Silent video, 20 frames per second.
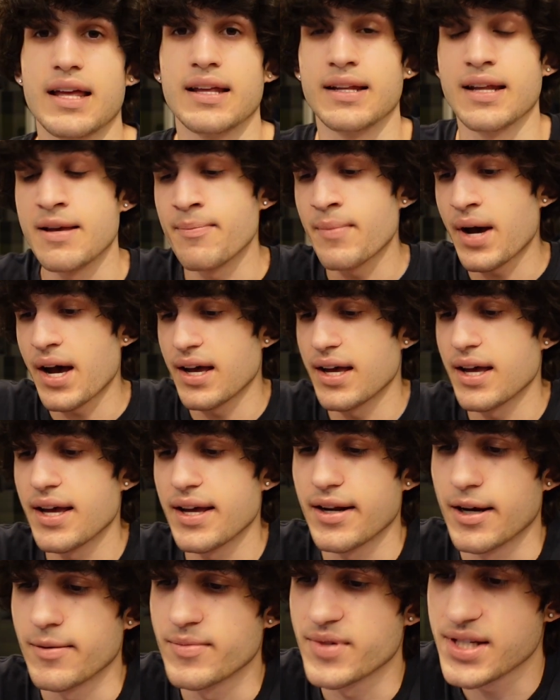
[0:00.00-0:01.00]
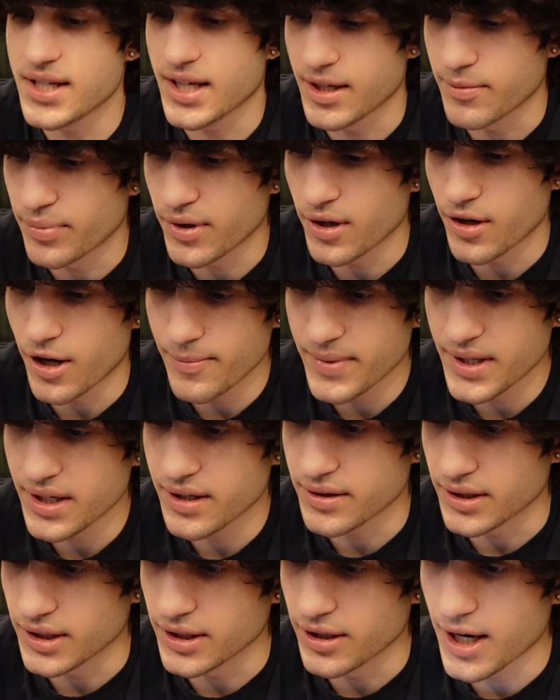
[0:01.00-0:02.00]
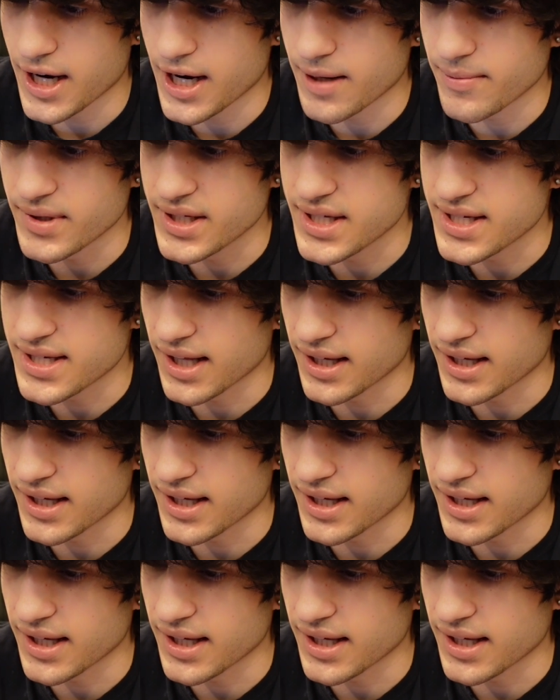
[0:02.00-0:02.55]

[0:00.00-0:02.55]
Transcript: And in my head, I'm just like, bro, I'm here at the Grammys.